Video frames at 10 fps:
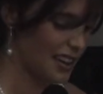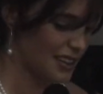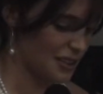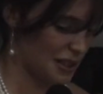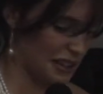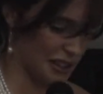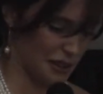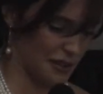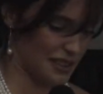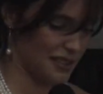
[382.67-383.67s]
So here it
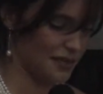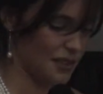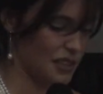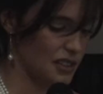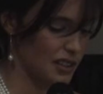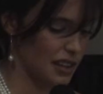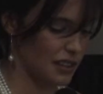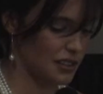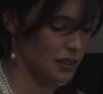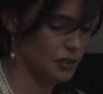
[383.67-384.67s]
goes.
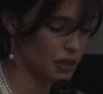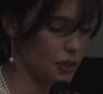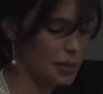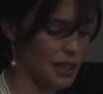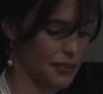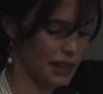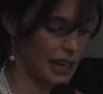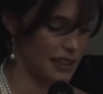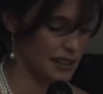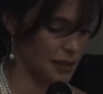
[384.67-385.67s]
So don't be
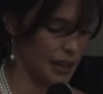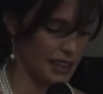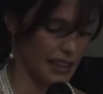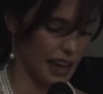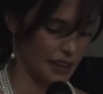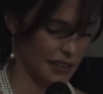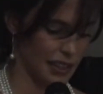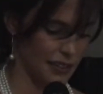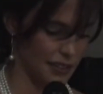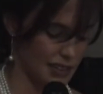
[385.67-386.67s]
afraid to make
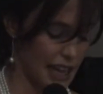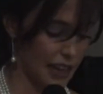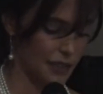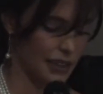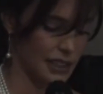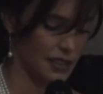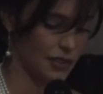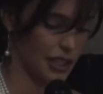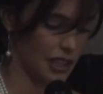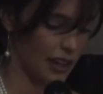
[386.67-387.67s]
sacrifices for
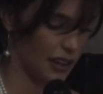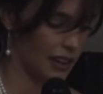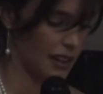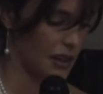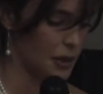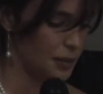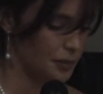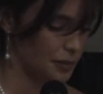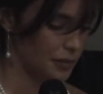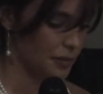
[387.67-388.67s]
each other.
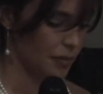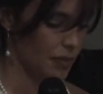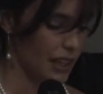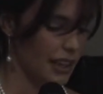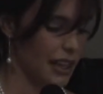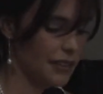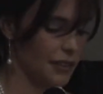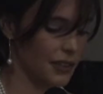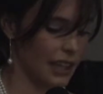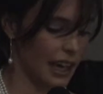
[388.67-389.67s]
Never
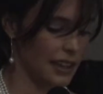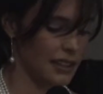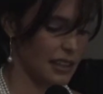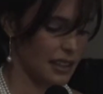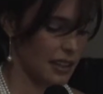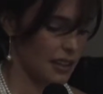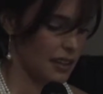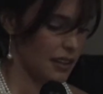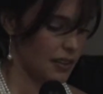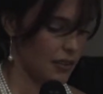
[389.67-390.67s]
forget
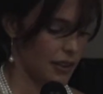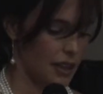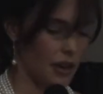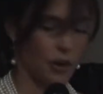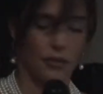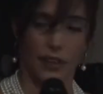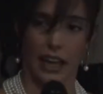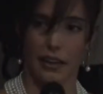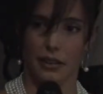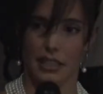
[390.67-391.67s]

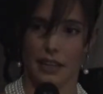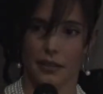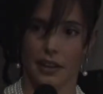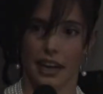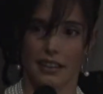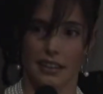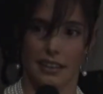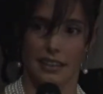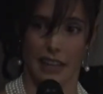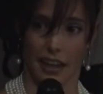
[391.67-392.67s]
or take for granted
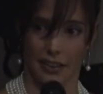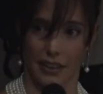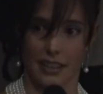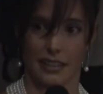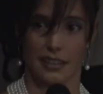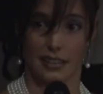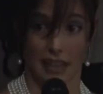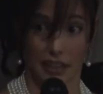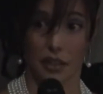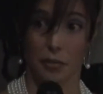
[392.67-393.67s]
the sacrifices
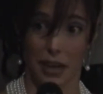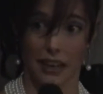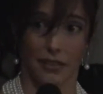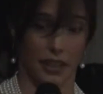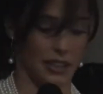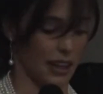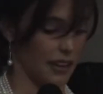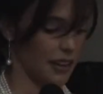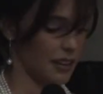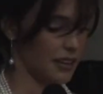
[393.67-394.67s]
that you make for each
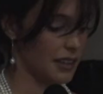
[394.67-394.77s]
other.